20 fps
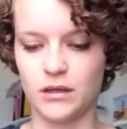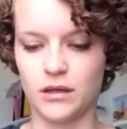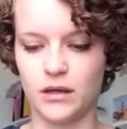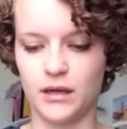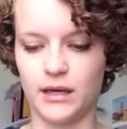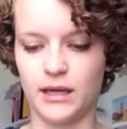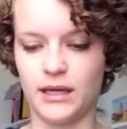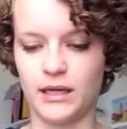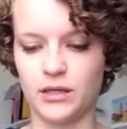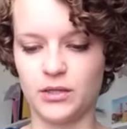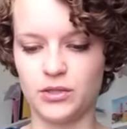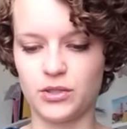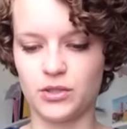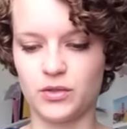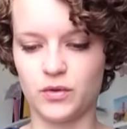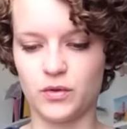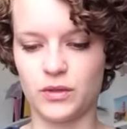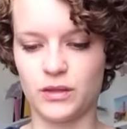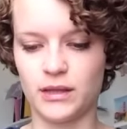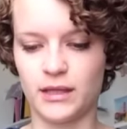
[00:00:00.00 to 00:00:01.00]
an inch
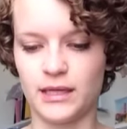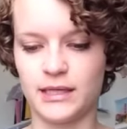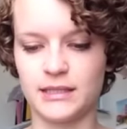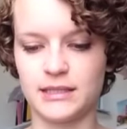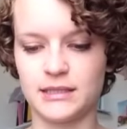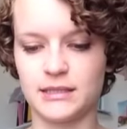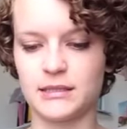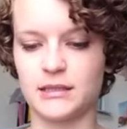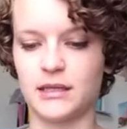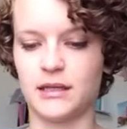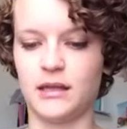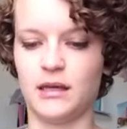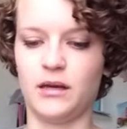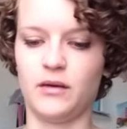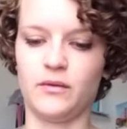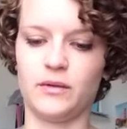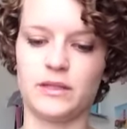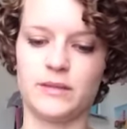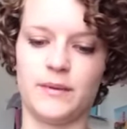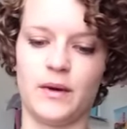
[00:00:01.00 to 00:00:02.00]
or less. I think
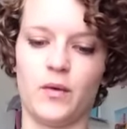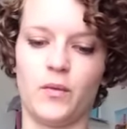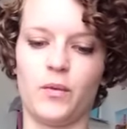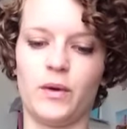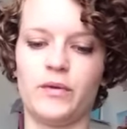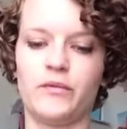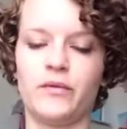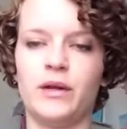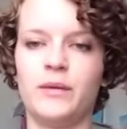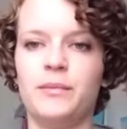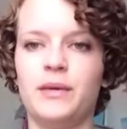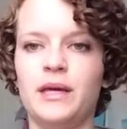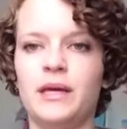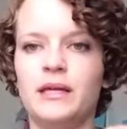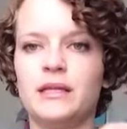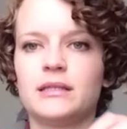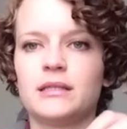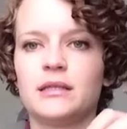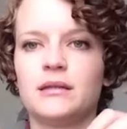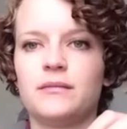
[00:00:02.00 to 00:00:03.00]
it was about 1
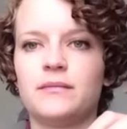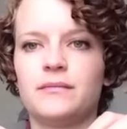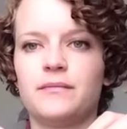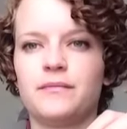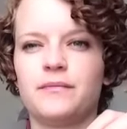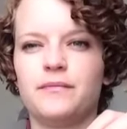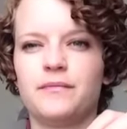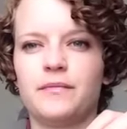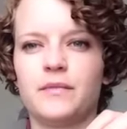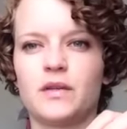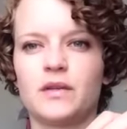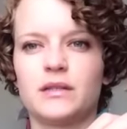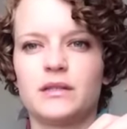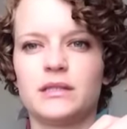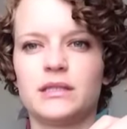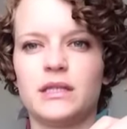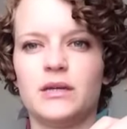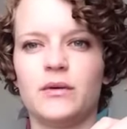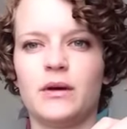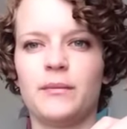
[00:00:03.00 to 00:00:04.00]
repeat. You can
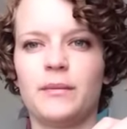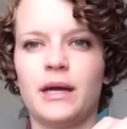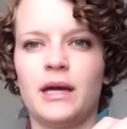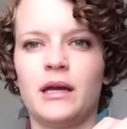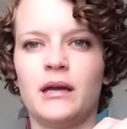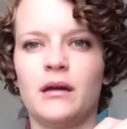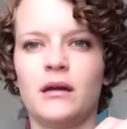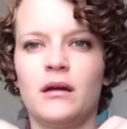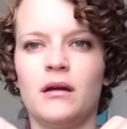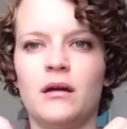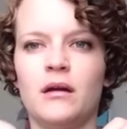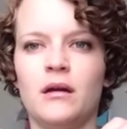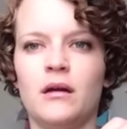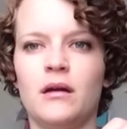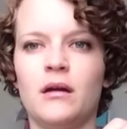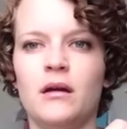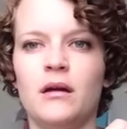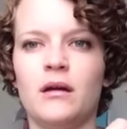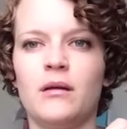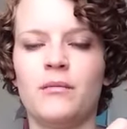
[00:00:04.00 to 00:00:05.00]
see where my
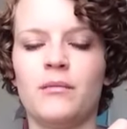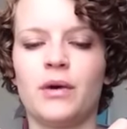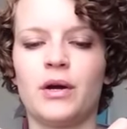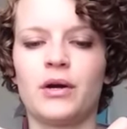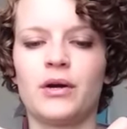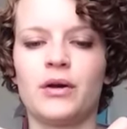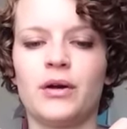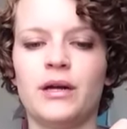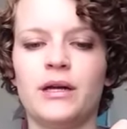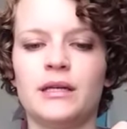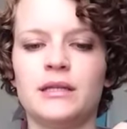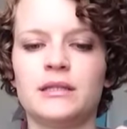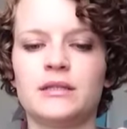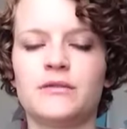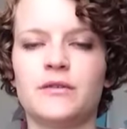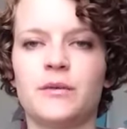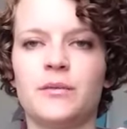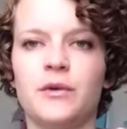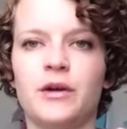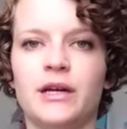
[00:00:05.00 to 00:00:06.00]
marker is
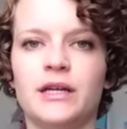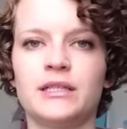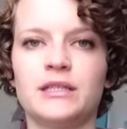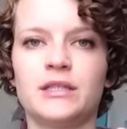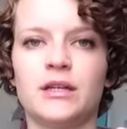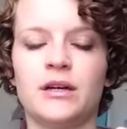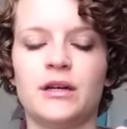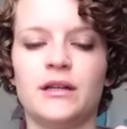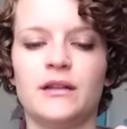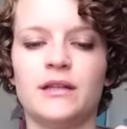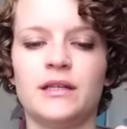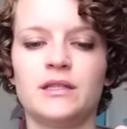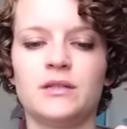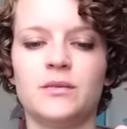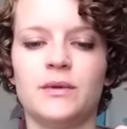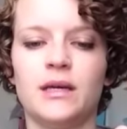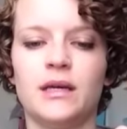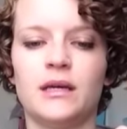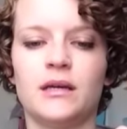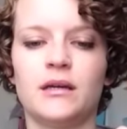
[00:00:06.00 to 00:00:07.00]
from where I started this
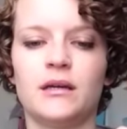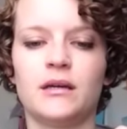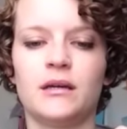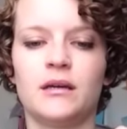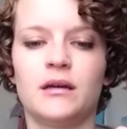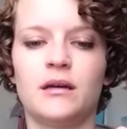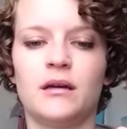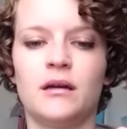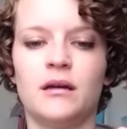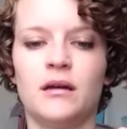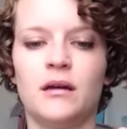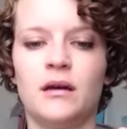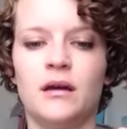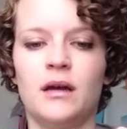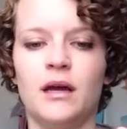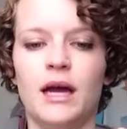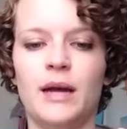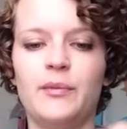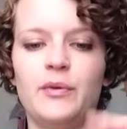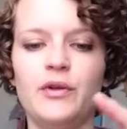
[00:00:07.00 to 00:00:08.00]
week.
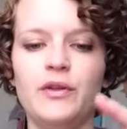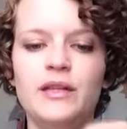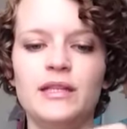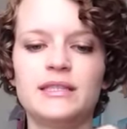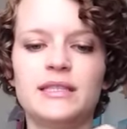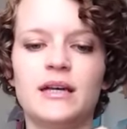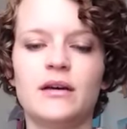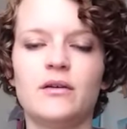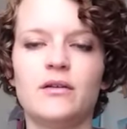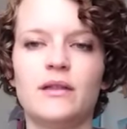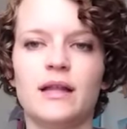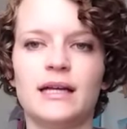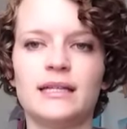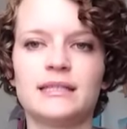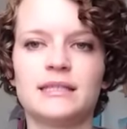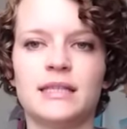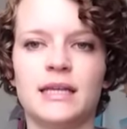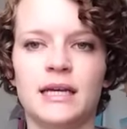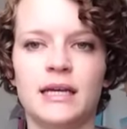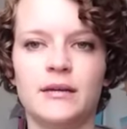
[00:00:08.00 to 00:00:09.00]
I pulled this out
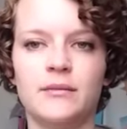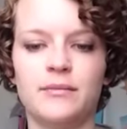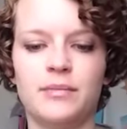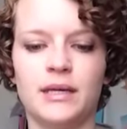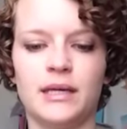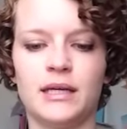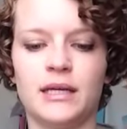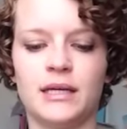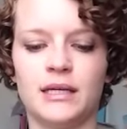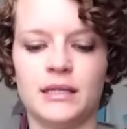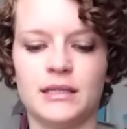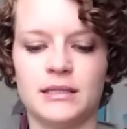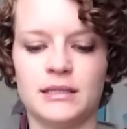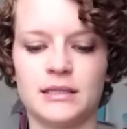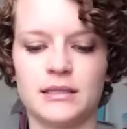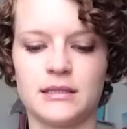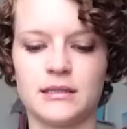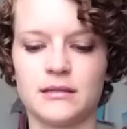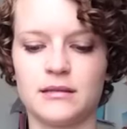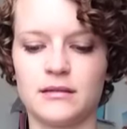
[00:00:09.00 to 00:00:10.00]
last night
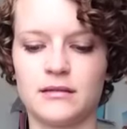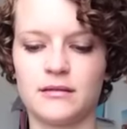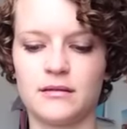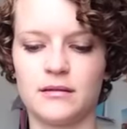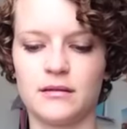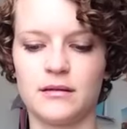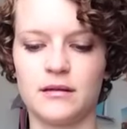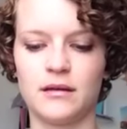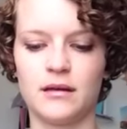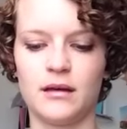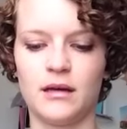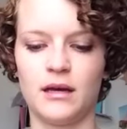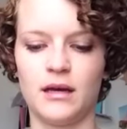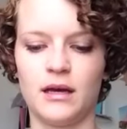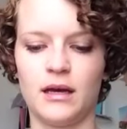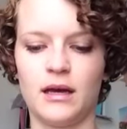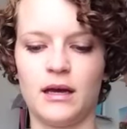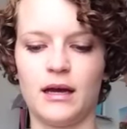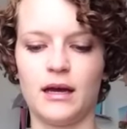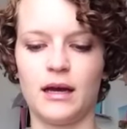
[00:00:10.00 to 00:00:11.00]
because
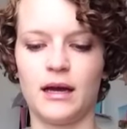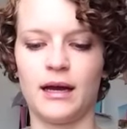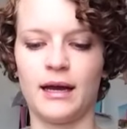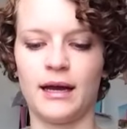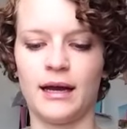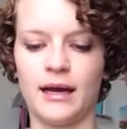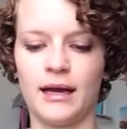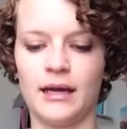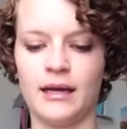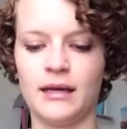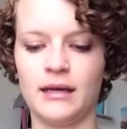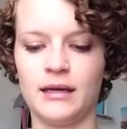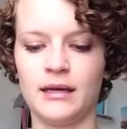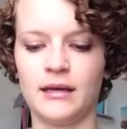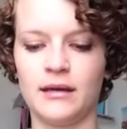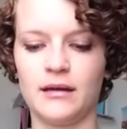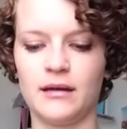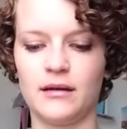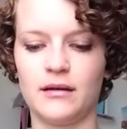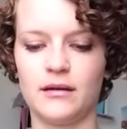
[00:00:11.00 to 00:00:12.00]
I